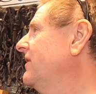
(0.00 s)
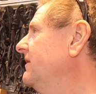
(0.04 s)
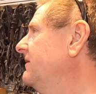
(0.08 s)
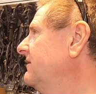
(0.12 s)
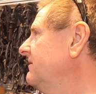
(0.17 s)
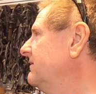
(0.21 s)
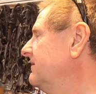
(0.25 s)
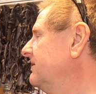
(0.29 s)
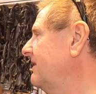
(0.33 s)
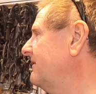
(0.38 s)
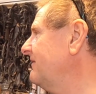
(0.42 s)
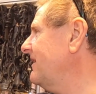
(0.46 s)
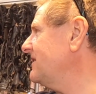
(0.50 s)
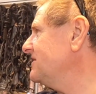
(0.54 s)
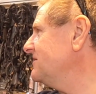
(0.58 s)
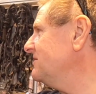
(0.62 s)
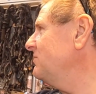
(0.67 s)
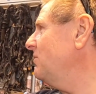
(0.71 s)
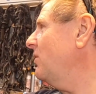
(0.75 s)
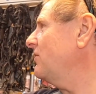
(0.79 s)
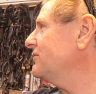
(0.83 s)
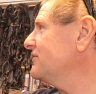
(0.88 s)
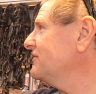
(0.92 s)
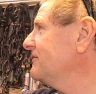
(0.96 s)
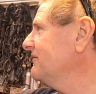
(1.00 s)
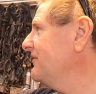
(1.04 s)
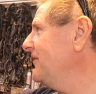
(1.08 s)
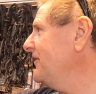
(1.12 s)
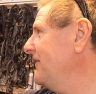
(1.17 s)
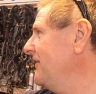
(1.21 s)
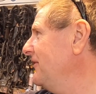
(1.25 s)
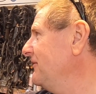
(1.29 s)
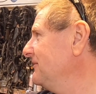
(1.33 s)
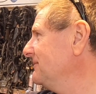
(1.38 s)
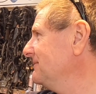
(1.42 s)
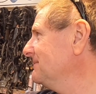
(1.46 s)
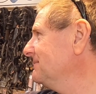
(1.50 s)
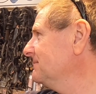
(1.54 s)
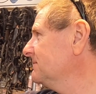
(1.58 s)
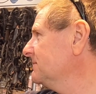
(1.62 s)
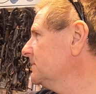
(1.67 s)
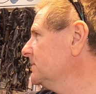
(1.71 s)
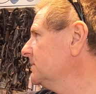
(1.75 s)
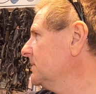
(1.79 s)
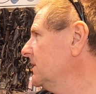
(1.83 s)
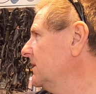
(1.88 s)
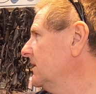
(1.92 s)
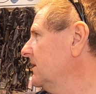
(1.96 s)
that they've actually watched the video
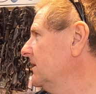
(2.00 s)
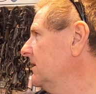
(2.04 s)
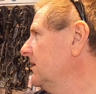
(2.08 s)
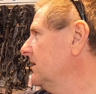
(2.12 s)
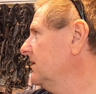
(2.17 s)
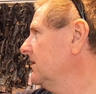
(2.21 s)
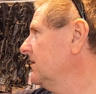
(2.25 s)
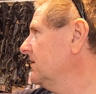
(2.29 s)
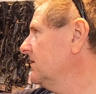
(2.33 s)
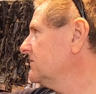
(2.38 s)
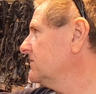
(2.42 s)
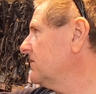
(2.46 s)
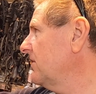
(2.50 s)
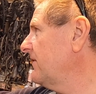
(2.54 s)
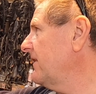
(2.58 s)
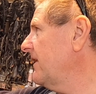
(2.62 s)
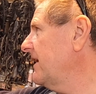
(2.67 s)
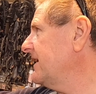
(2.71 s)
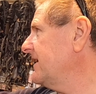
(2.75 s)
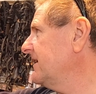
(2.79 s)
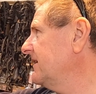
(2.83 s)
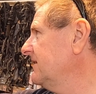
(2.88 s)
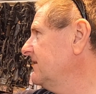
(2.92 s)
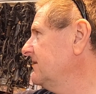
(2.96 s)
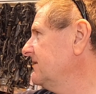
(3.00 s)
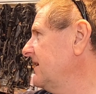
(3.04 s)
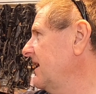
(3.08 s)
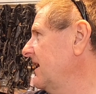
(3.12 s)
so they can